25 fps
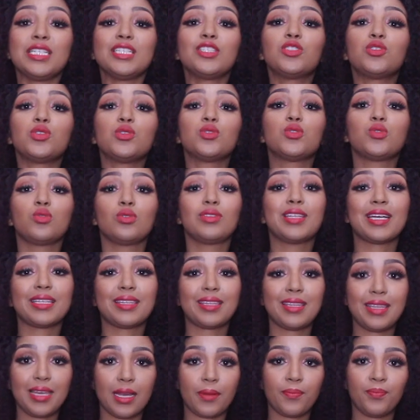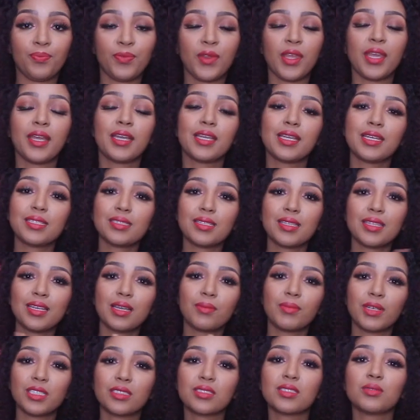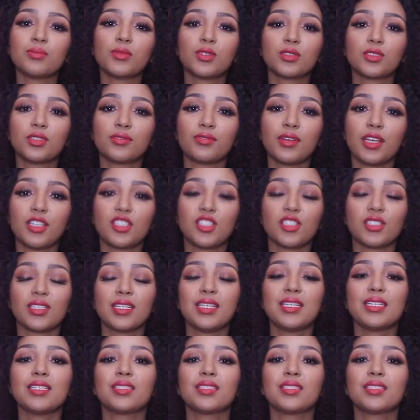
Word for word: need to do that thing. Here's the thing about demotivation.